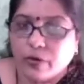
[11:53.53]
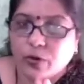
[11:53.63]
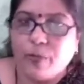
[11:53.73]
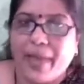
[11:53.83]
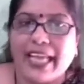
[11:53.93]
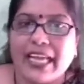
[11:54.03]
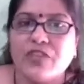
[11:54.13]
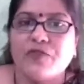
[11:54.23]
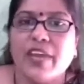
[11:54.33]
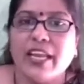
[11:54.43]
to make
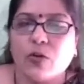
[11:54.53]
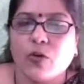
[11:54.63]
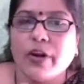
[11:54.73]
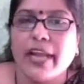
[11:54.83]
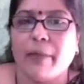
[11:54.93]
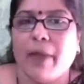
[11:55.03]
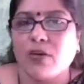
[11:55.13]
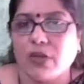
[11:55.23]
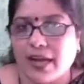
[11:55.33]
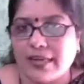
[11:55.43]
us feel good
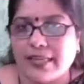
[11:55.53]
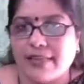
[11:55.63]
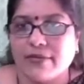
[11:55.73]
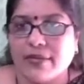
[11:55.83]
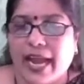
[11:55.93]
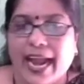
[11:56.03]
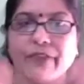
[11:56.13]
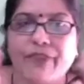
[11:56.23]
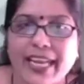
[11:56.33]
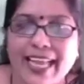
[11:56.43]
about ourselves.
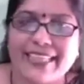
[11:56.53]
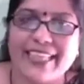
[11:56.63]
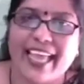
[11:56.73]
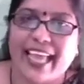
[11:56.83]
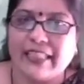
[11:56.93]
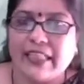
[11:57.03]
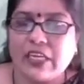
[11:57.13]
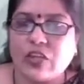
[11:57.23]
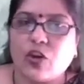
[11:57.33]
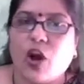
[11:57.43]
And when I say health,
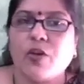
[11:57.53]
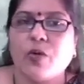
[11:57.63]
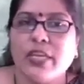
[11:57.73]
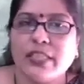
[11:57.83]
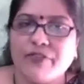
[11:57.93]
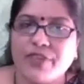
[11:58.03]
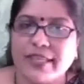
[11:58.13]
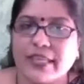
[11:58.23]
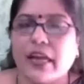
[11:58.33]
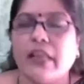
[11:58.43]
it's not only the
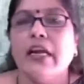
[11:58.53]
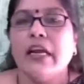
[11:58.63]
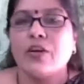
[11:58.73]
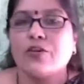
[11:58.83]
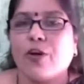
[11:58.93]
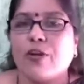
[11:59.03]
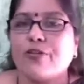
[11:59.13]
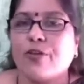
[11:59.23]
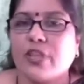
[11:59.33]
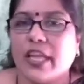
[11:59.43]
physical, it's
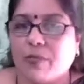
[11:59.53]
also the